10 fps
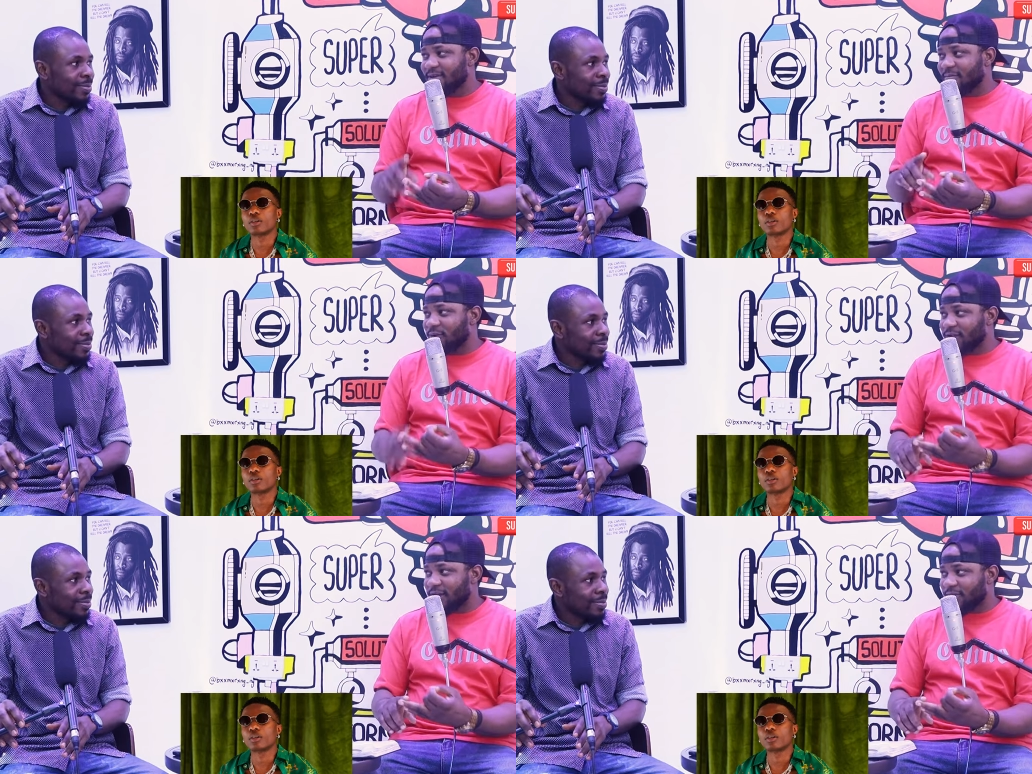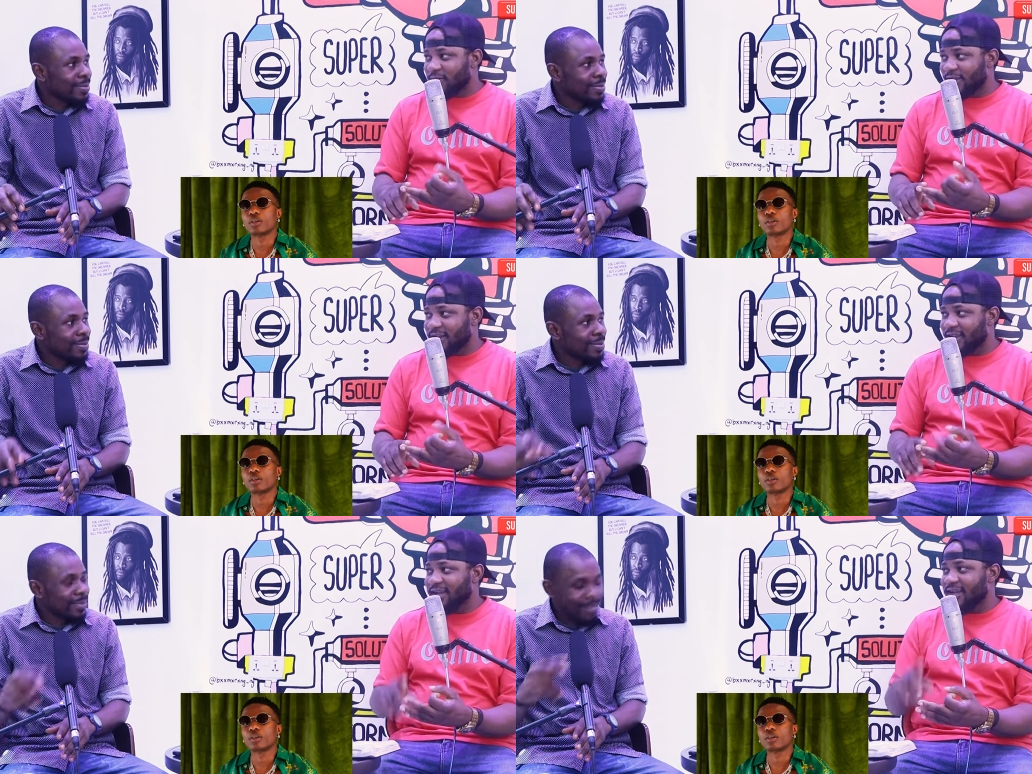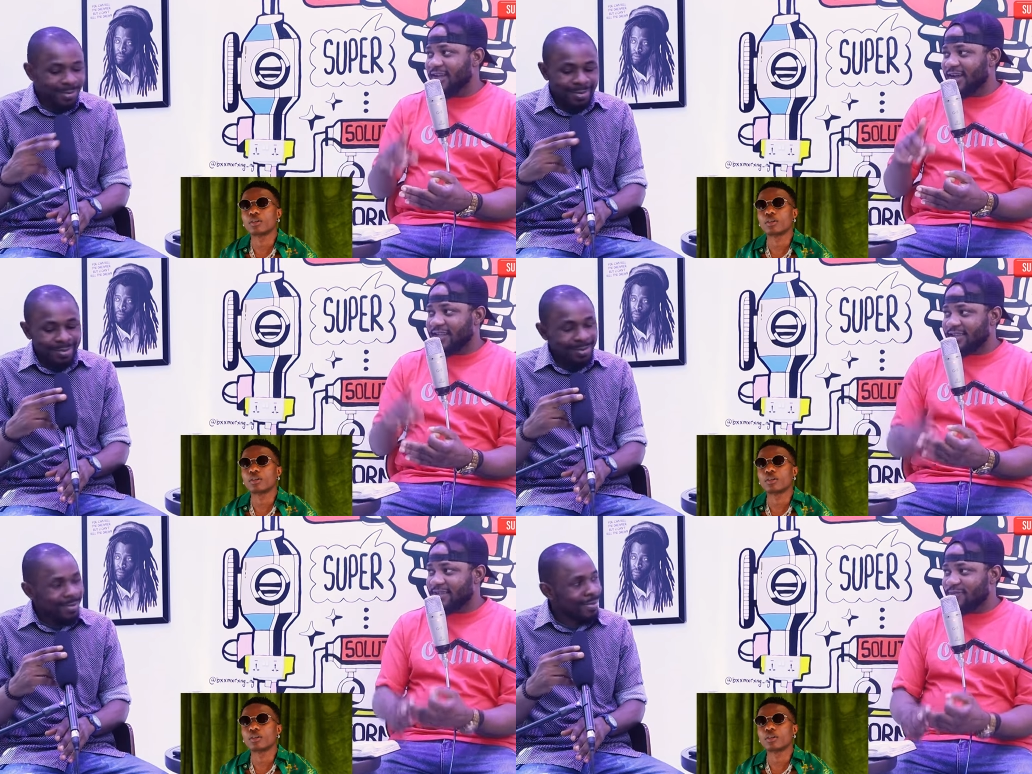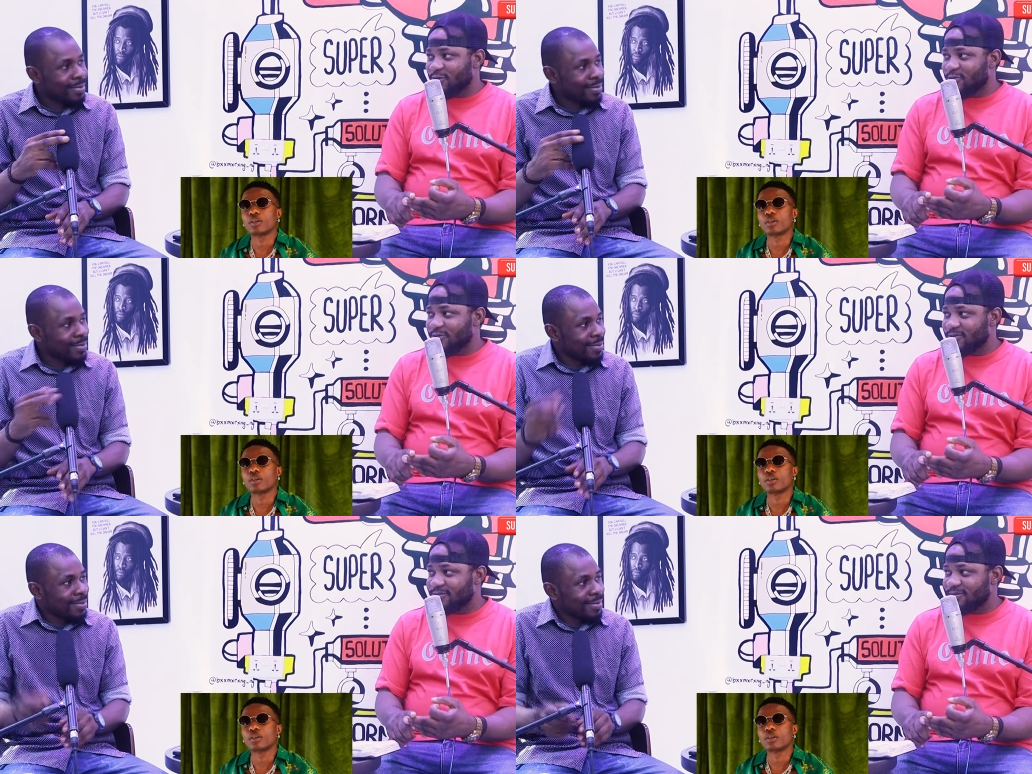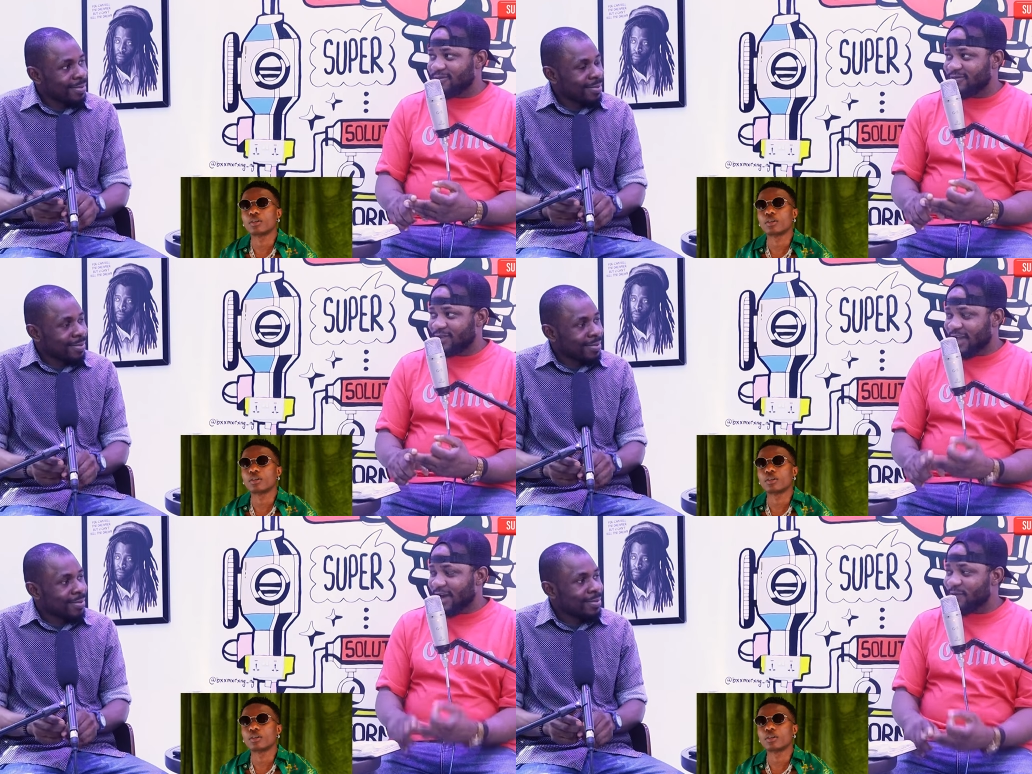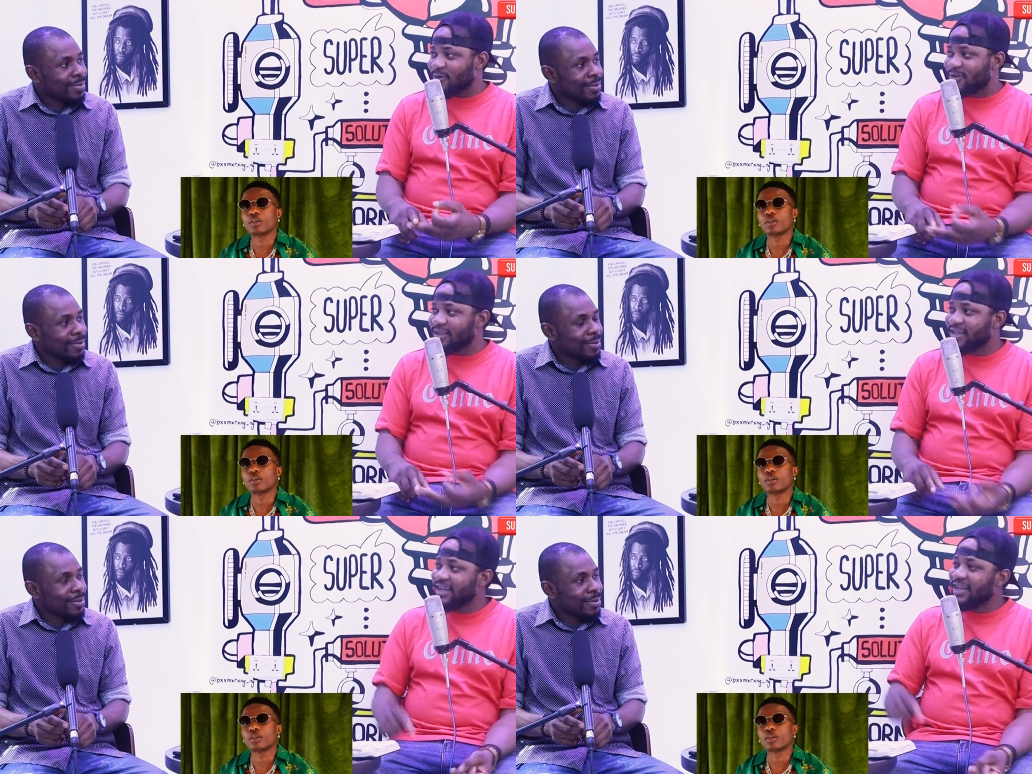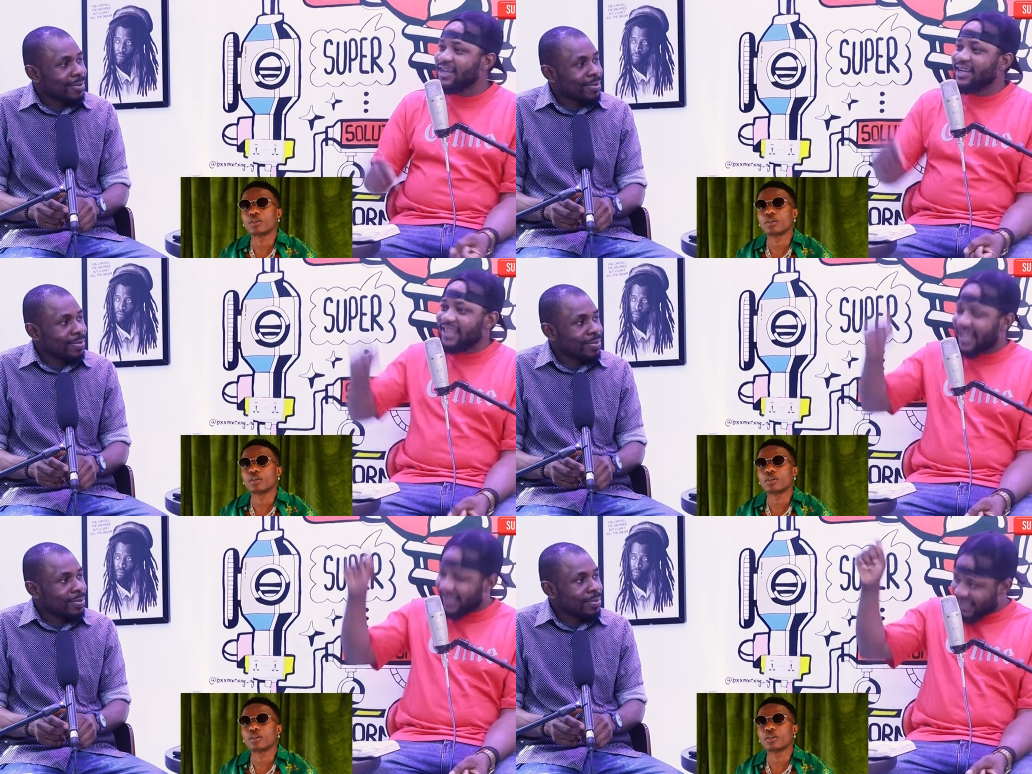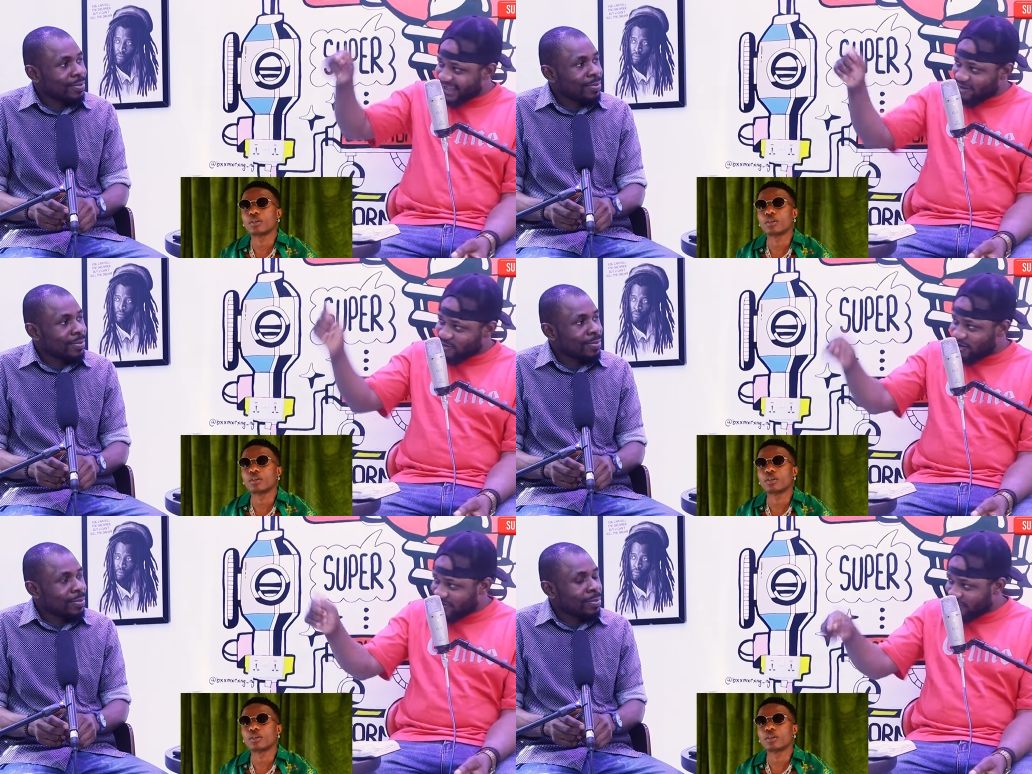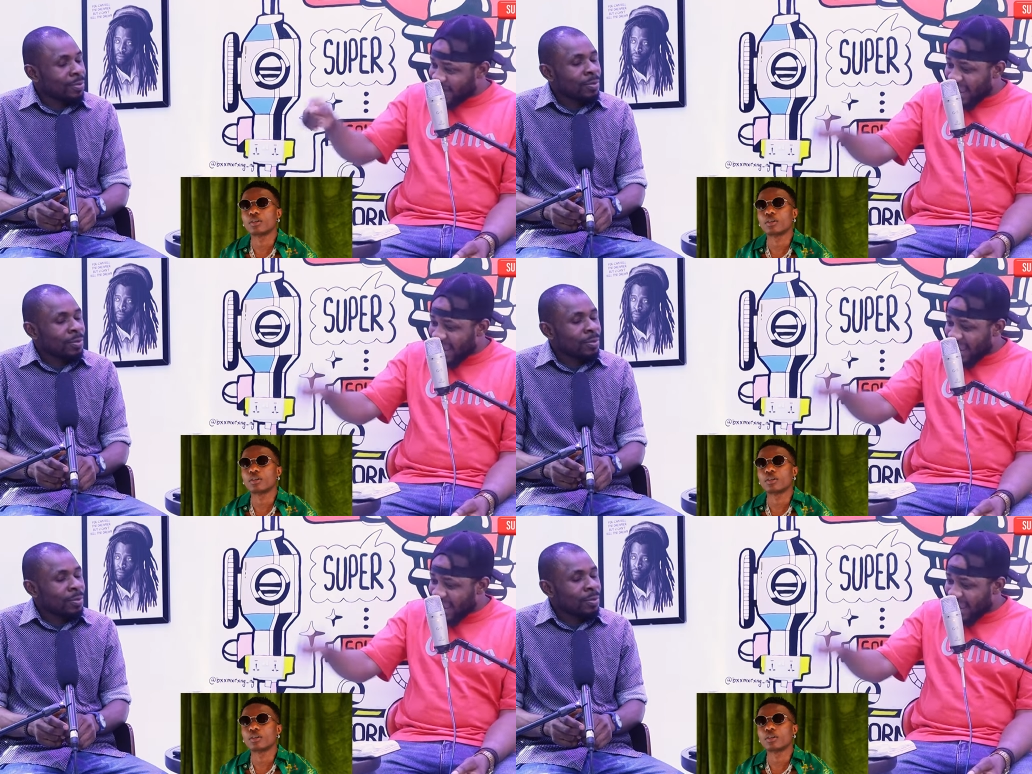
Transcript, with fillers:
Speaker 1: Burna Boy, and Davido for that award. Okay. Now, him, they go give him